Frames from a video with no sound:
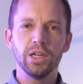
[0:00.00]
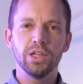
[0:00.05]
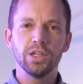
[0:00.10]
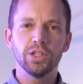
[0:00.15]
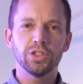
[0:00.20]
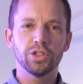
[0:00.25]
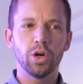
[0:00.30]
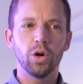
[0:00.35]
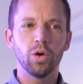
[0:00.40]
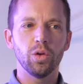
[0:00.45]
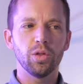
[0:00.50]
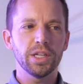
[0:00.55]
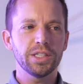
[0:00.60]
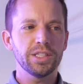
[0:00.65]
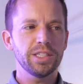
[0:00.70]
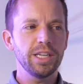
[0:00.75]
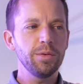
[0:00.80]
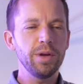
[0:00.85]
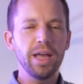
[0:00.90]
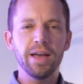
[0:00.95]
So
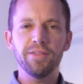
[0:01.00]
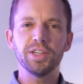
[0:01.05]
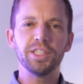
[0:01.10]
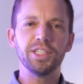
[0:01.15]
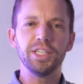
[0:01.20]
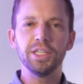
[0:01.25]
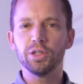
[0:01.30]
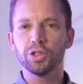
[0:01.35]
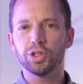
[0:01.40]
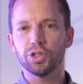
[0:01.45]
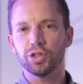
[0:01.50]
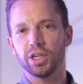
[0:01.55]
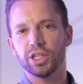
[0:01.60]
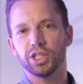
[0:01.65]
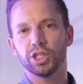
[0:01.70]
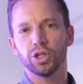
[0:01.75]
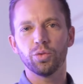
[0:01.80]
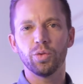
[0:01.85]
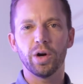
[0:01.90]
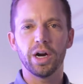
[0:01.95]
let's say we have a deal
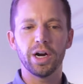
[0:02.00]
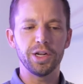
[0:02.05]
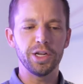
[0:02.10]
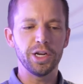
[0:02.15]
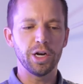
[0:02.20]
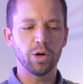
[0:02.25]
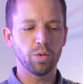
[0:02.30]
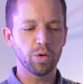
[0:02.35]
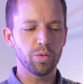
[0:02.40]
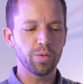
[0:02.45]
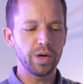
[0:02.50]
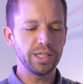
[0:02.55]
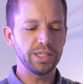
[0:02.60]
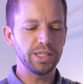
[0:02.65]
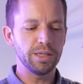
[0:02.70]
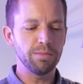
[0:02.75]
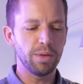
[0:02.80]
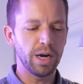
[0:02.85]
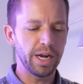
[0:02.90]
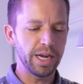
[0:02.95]
structure where we're
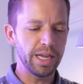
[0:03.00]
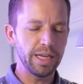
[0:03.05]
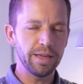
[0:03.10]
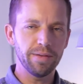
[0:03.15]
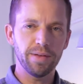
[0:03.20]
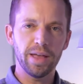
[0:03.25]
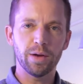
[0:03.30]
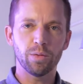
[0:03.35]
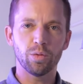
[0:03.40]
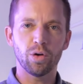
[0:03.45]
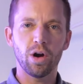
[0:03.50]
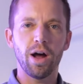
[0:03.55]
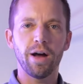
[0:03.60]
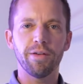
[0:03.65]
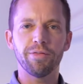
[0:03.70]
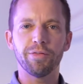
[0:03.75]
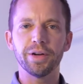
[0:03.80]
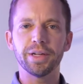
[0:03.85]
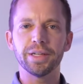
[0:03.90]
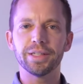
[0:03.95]
raising money and we're
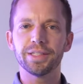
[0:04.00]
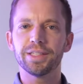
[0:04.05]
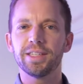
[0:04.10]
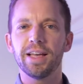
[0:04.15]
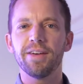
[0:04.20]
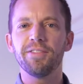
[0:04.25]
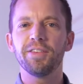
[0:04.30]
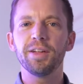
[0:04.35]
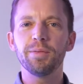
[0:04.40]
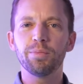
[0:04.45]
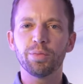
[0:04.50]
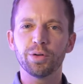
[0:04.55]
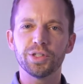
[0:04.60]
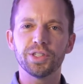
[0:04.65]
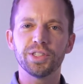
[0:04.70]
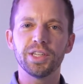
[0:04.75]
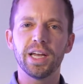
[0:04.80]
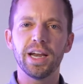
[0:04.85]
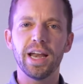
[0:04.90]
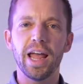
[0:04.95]
offering
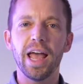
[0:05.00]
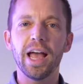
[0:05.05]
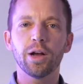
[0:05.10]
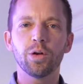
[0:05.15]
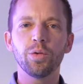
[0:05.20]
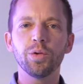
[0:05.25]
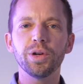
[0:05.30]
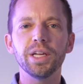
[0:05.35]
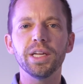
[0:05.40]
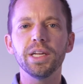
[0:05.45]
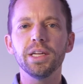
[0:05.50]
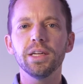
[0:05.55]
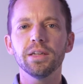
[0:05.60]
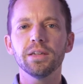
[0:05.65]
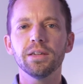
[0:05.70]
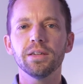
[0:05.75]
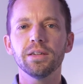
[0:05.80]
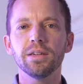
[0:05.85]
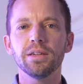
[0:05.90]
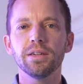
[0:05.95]
70% equity
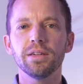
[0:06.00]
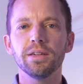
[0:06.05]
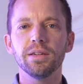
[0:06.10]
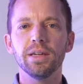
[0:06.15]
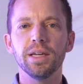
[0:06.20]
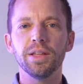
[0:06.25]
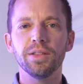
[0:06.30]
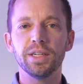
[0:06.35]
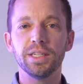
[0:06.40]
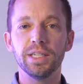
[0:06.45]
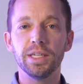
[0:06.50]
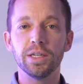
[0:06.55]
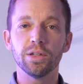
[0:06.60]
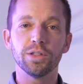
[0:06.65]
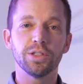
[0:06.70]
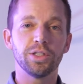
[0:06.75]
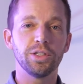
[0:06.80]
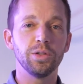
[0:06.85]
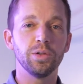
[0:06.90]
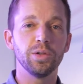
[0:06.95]
in the deal
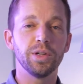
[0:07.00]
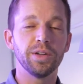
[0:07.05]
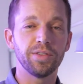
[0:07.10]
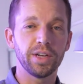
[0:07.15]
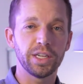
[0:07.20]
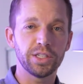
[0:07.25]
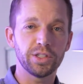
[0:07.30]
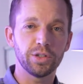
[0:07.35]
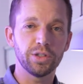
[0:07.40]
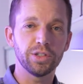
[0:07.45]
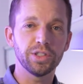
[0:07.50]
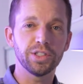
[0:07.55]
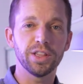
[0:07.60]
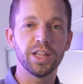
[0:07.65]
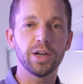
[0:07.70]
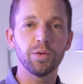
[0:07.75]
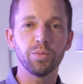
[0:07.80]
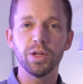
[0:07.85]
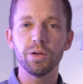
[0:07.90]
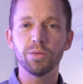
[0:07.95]
to investors, and
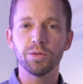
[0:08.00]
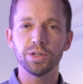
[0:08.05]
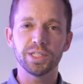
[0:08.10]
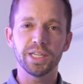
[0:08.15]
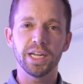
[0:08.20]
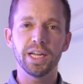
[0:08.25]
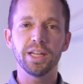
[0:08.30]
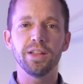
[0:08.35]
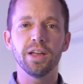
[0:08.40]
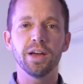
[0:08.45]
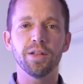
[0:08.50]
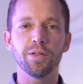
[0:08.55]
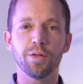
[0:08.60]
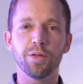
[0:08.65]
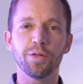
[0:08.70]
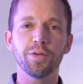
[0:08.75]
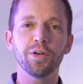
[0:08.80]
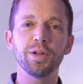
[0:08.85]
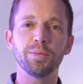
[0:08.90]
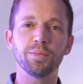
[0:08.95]
then we retain the other
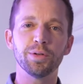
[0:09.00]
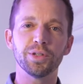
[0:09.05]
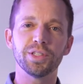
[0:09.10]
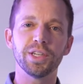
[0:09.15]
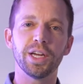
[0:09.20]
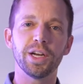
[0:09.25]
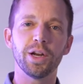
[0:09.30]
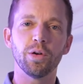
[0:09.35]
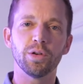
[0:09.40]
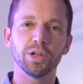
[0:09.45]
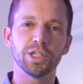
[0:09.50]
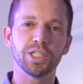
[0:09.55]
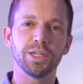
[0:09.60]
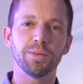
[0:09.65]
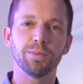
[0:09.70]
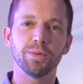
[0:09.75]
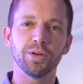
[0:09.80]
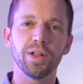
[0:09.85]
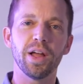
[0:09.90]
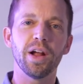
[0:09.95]
30%
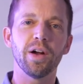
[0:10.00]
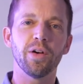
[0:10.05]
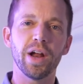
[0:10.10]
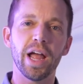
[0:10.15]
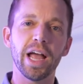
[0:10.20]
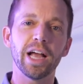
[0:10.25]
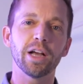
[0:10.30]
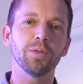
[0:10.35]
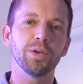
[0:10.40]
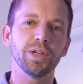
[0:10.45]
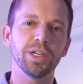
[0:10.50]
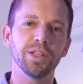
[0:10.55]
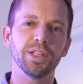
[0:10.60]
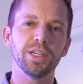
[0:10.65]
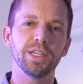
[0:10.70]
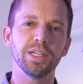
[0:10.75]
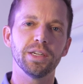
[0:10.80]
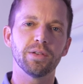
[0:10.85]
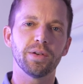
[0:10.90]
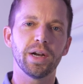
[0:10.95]
ownership or equity in the
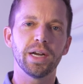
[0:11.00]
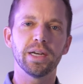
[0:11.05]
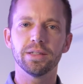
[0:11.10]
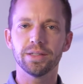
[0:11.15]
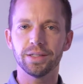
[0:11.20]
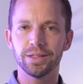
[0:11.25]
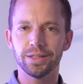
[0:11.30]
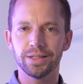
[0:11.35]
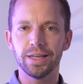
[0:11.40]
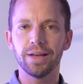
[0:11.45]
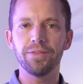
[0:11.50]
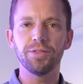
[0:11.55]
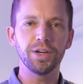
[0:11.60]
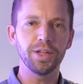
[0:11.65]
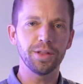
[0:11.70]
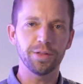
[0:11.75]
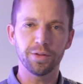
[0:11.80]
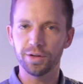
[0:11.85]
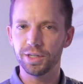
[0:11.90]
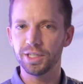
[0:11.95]
deal, right? It's a
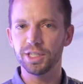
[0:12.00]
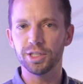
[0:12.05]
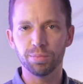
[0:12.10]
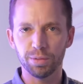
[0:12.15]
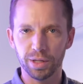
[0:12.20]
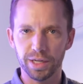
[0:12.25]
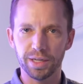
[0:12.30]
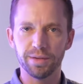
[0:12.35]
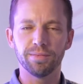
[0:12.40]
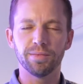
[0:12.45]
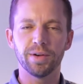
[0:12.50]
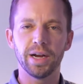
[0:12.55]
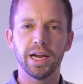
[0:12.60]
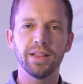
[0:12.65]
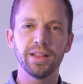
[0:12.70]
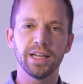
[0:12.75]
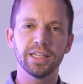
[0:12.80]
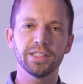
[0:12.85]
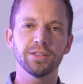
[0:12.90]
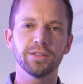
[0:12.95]
70-30 split,
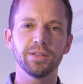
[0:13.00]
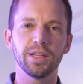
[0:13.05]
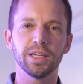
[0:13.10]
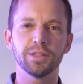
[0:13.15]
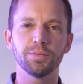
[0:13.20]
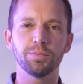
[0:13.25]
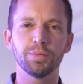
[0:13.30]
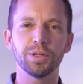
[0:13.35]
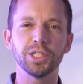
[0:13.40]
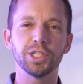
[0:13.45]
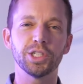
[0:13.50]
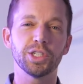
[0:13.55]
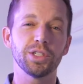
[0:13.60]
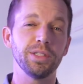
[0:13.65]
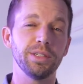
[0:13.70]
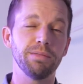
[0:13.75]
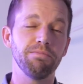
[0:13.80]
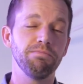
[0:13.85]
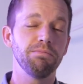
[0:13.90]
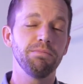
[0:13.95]
right? That's pretty
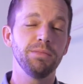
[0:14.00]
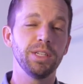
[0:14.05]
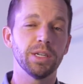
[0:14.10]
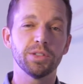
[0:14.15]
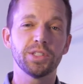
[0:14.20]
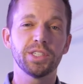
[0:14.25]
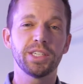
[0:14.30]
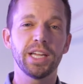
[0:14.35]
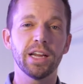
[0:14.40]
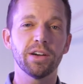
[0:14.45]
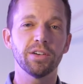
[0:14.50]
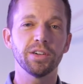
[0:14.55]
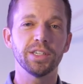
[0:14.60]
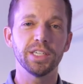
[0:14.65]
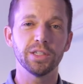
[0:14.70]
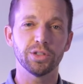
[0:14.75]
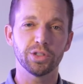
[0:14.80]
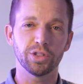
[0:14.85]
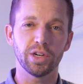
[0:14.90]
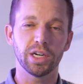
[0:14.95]
standard
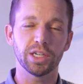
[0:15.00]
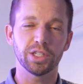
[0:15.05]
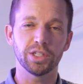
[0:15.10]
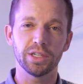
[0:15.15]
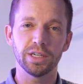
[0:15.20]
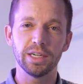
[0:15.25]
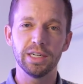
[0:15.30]
deal structure.